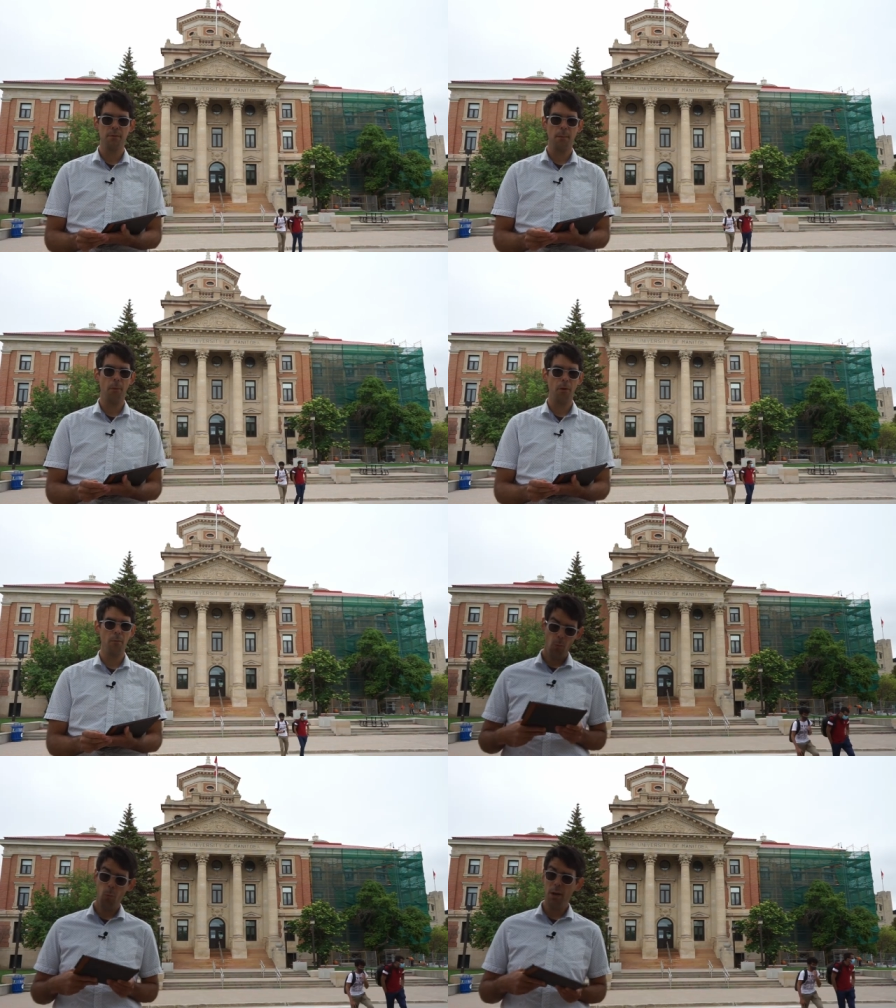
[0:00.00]

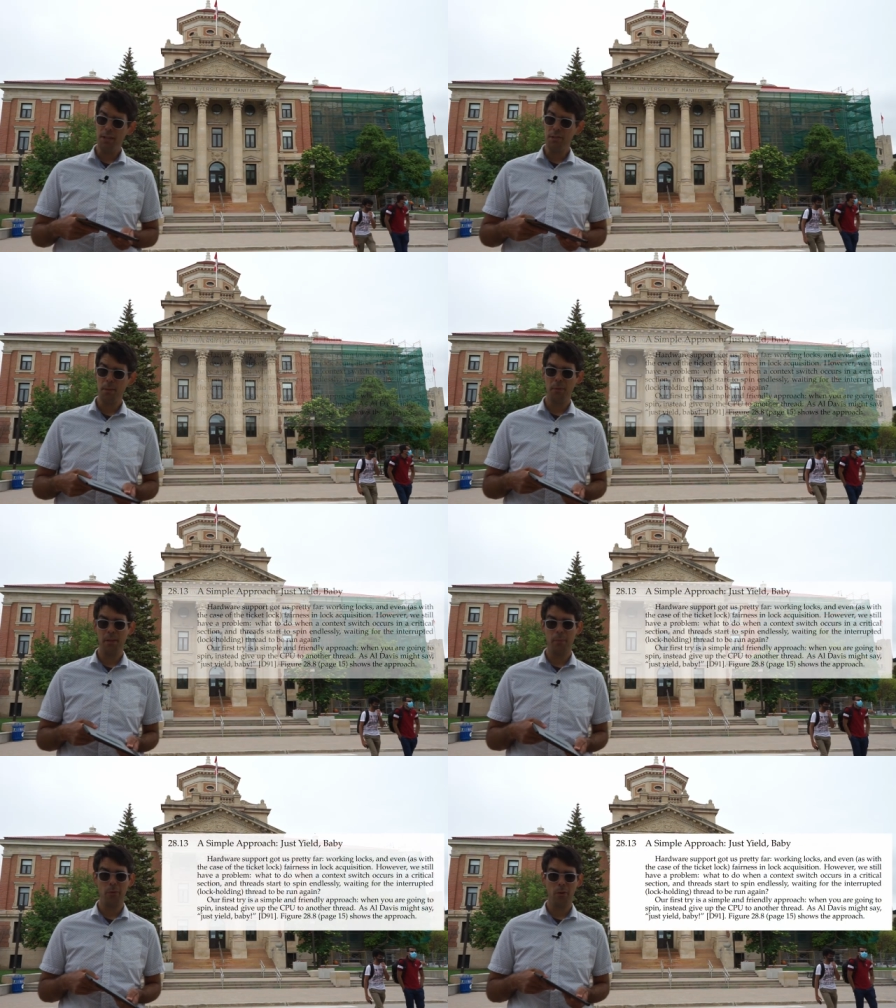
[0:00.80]
support. One simple
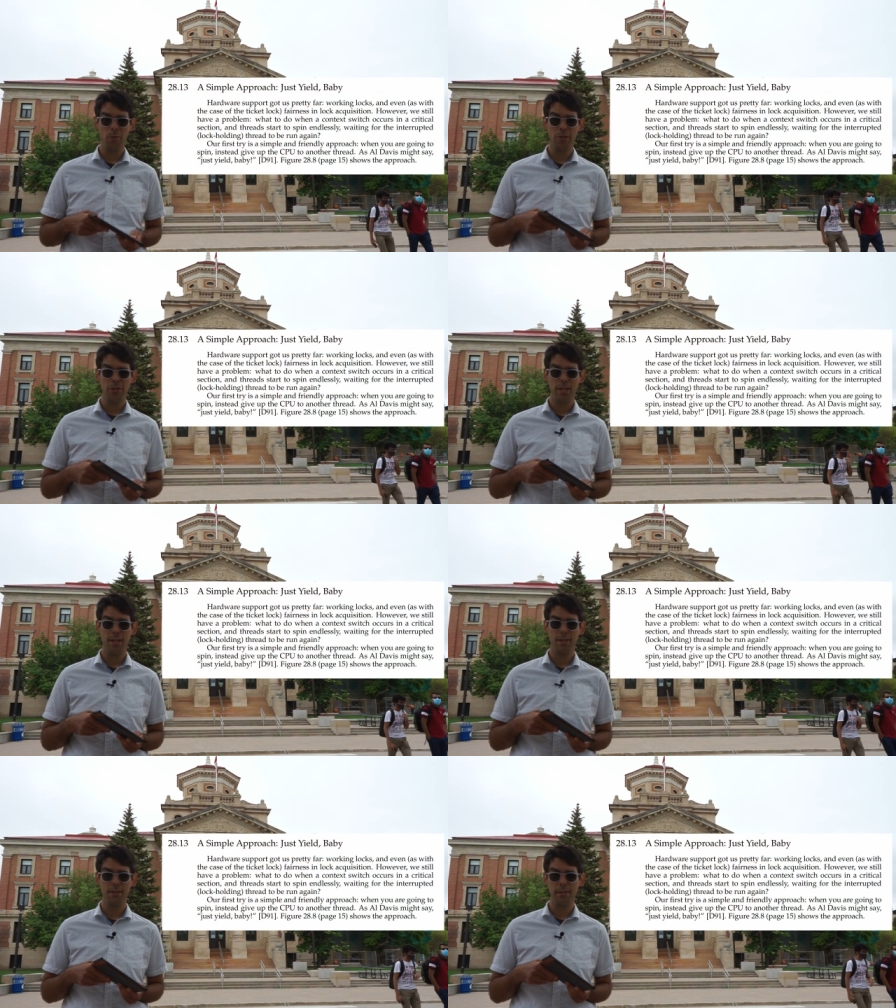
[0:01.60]
approach
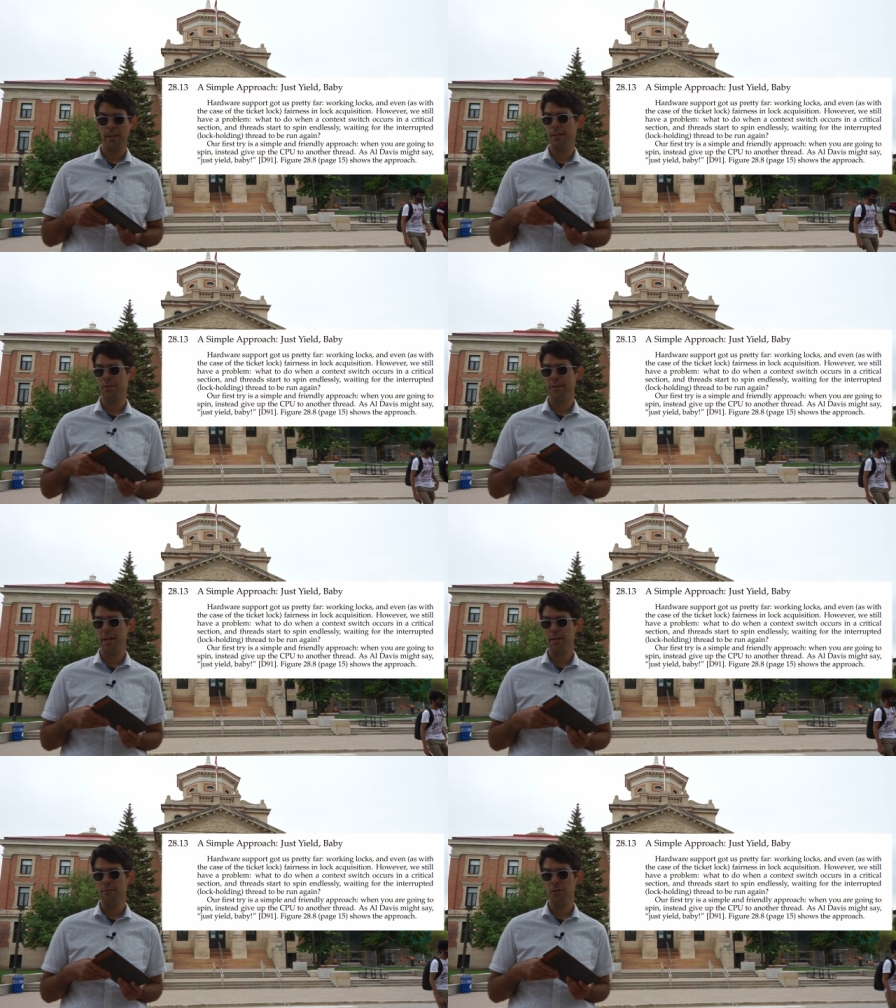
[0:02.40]
is
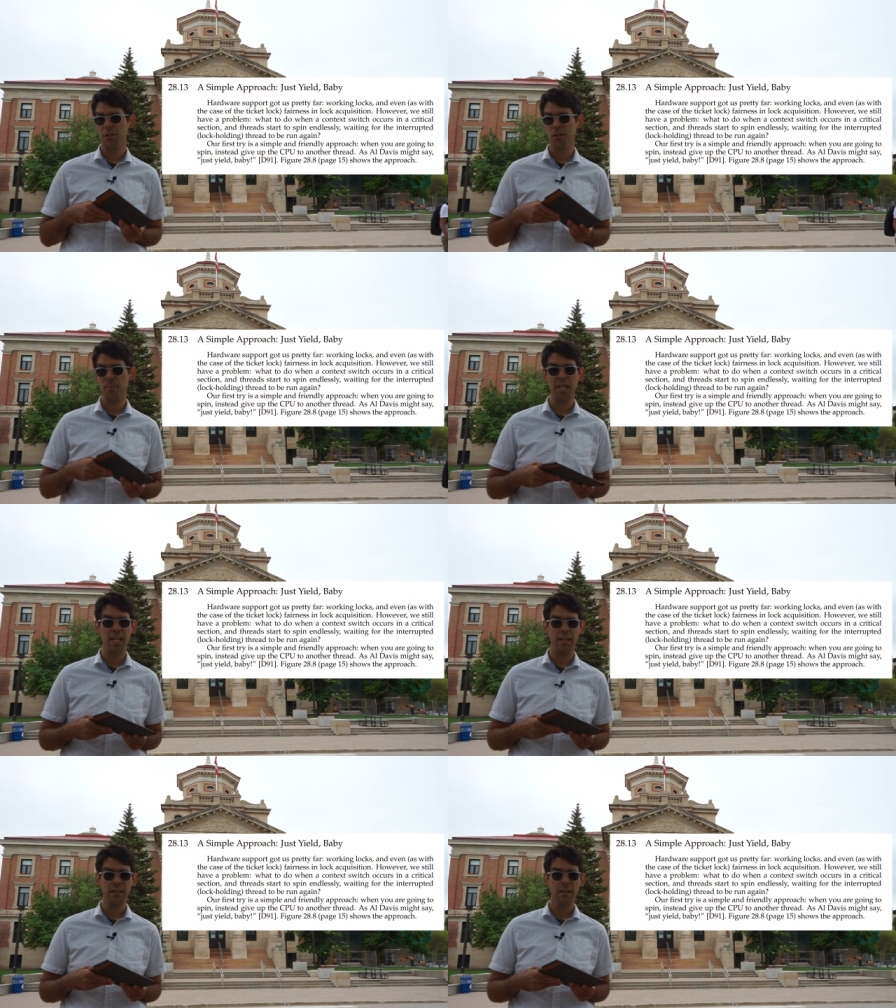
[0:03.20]
instead of just
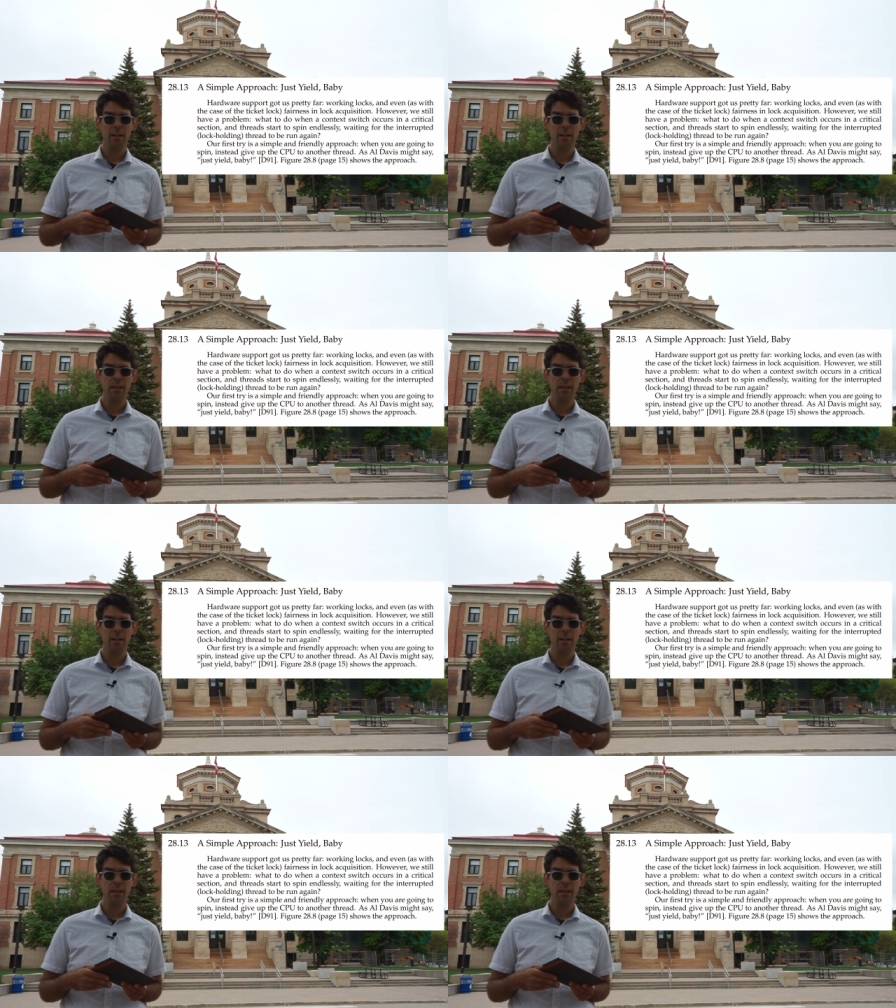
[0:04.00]
spinning